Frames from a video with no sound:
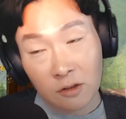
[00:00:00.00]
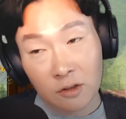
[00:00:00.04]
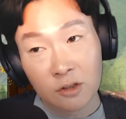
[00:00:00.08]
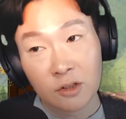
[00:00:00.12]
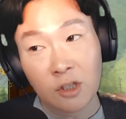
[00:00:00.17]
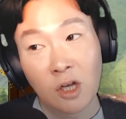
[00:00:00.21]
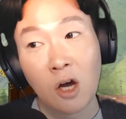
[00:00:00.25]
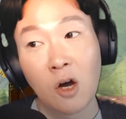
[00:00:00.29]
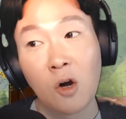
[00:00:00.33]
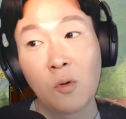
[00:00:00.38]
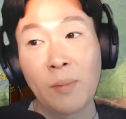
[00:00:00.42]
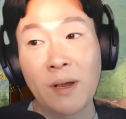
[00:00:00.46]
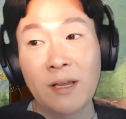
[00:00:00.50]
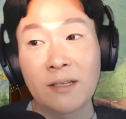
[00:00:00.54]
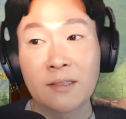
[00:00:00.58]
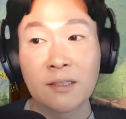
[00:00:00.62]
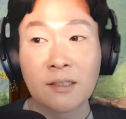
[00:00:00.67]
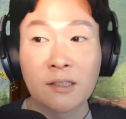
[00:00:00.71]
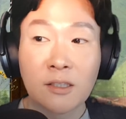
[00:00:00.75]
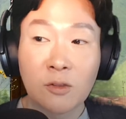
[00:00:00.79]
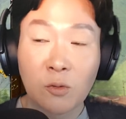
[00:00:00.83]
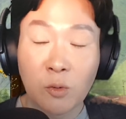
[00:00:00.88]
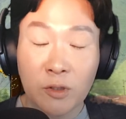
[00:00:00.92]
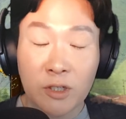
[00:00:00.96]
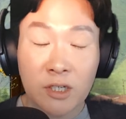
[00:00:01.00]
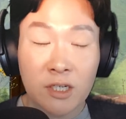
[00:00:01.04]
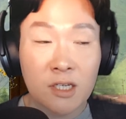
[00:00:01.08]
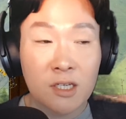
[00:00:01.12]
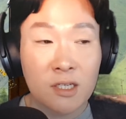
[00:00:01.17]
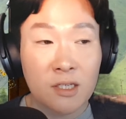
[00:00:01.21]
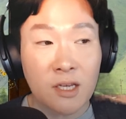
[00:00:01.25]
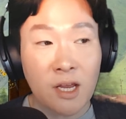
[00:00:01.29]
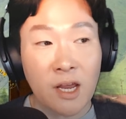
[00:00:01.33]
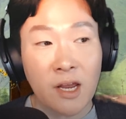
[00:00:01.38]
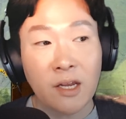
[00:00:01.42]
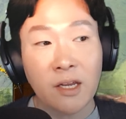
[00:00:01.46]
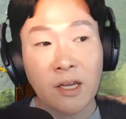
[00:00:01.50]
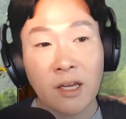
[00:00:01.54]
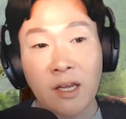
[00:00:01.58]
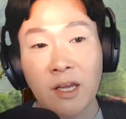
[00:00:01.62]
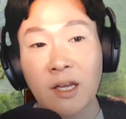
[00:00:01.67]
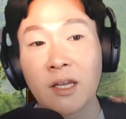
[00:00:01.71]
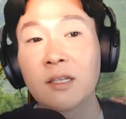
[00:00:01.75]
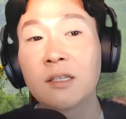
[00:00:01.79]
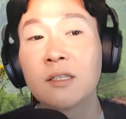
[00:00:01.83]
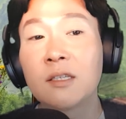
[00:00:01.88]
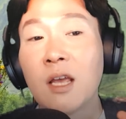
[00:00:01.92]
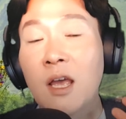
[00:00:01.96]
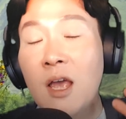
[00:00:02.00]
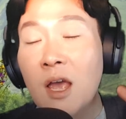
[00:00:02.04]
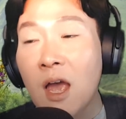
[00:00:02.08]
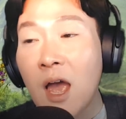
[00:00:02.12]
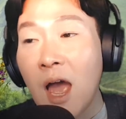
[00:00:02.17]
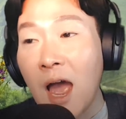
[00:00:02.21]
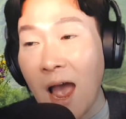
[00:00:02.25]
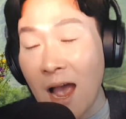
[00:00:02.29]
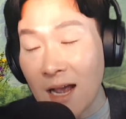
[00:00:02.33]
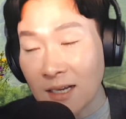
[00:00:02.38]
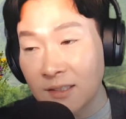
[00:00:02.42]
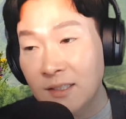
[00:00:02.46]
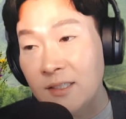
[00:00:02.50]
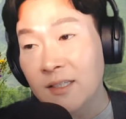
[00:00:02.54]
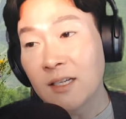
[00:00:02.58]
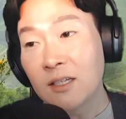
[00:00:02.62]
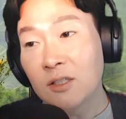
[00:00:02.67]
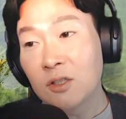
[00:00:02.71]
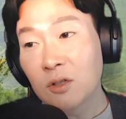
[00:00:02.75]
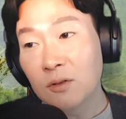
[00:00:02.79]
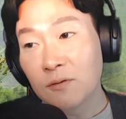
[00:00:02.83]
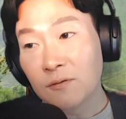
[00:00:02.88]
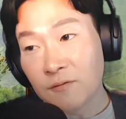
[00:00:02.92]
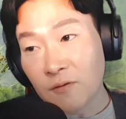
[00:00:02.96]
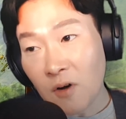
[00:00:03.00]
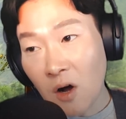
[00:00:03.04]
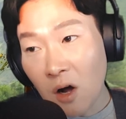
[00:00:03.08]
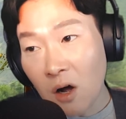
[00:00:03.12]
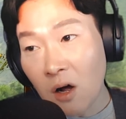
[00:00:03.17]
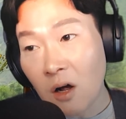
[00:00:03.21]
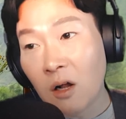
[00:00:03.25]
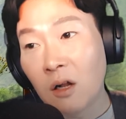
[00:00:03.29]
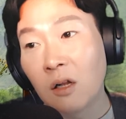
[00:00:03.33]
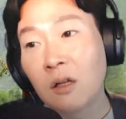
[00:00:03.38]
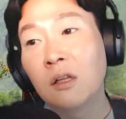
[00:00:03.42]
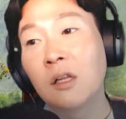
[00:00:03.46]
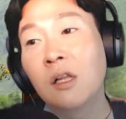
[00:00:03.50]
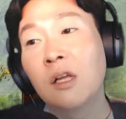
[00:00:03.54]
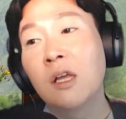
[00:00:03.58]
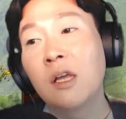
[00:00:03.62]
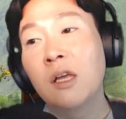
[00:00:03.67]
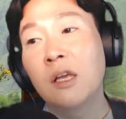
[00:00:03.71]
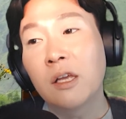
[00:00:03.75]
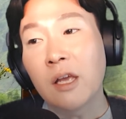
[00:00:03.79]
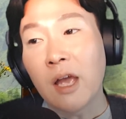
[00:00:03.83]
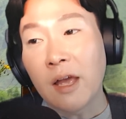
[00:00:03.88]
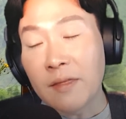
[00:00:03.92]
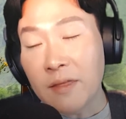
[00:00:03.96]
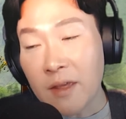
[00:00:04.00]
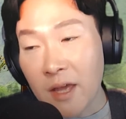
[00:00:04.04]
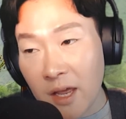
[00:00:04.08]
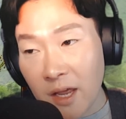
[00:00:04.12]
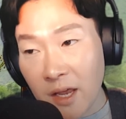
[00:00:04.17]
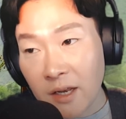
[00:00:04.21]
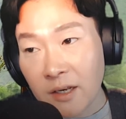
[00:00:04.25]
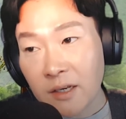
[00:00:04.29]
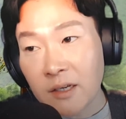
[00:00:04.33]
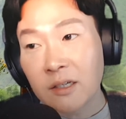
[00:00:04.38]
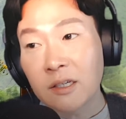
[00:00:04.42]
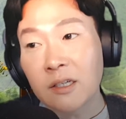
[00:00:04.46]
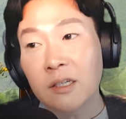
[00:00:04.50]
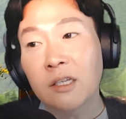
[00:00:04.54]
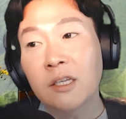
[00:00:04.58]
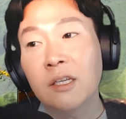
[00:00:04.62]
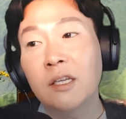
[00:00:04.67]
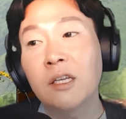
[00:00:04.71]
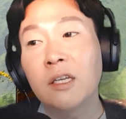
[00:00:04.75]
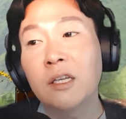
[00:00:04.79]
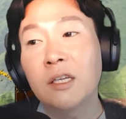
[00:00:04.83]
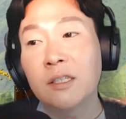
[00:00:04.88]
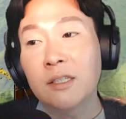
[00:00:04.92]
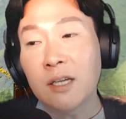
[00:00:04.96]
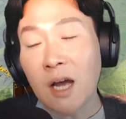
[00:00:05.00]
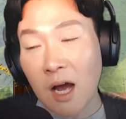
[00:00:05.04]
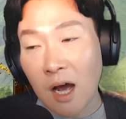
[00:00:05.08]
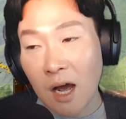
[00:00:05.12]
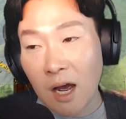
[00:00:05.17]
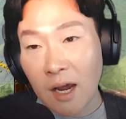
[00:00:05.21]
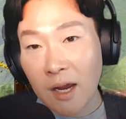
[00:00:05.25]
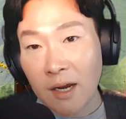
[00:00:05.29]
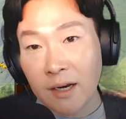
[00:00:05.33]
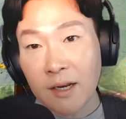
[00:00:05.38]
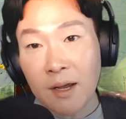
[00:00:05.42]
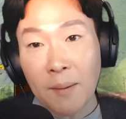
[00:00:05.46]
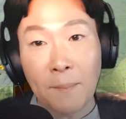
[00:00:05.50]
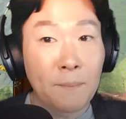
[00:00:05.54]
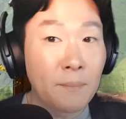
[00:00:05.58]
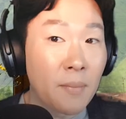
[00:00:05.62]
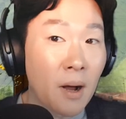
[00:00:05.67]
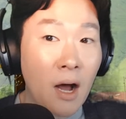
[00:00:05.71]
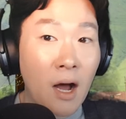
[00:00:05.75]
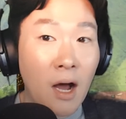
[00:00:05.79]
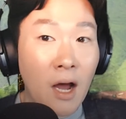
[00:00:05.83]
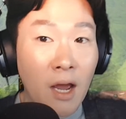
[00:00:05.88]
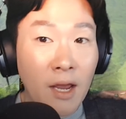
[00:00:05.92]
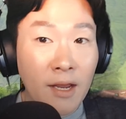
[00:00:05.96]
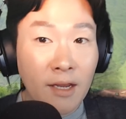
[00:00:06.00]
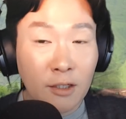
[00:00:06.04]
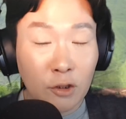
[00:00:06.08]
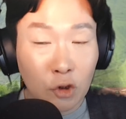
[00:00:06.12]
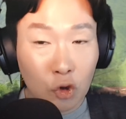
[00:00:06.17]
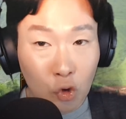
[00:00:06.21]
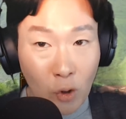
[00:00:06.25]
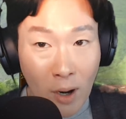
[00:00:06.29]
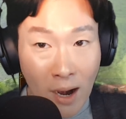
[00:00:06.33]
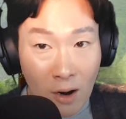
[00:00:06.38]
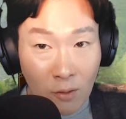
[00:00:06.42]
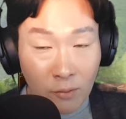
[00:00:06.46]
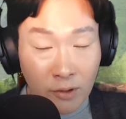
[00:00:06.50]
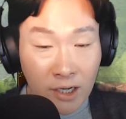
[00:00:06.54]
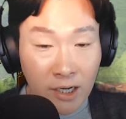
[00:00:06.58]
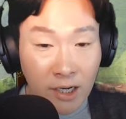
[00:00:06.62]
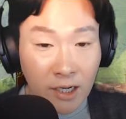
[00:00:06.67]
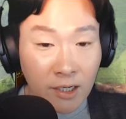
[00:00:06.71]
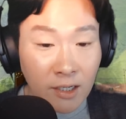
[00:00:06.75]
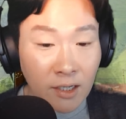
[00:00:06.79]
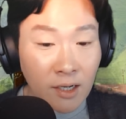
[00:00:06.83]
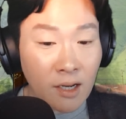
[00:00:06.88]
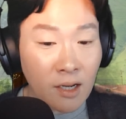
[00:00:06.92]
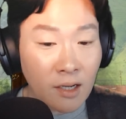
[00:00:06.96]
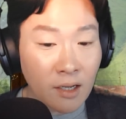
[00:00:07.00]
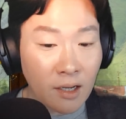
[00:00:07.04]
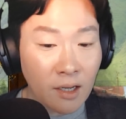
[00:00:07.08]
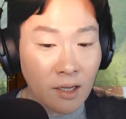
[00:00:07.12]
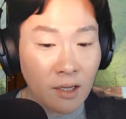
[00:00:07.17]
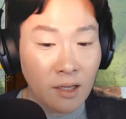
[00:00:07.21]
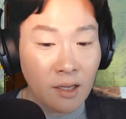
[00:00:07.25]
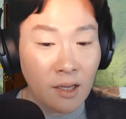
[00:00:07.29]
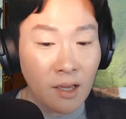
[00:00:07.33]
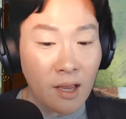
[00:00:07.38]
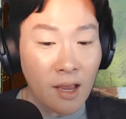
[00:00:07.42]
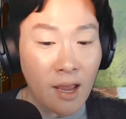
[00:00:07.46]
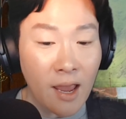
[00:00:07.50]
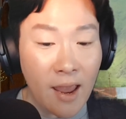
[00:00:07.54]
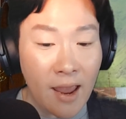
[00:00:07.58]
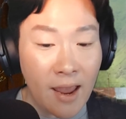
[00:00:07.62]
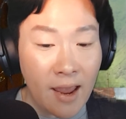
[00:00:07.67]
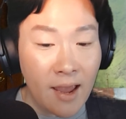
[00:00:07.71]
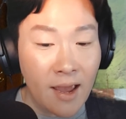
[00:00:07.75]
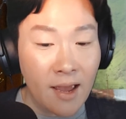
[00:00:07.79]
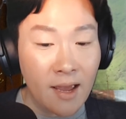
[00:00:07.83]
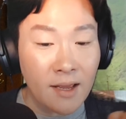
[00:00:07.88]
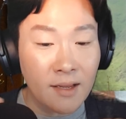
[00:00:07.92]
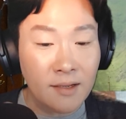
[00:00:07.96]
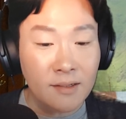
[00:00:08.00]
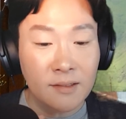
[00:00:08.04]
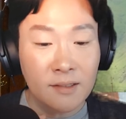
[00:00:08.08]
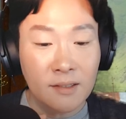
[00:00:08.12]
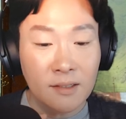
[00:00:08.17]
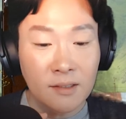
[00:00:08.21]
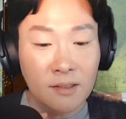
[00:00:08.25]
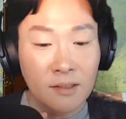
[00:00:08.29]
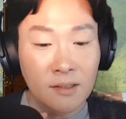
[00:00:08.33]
So basically we're going to say it's accidental fall, and then he died by drowning, and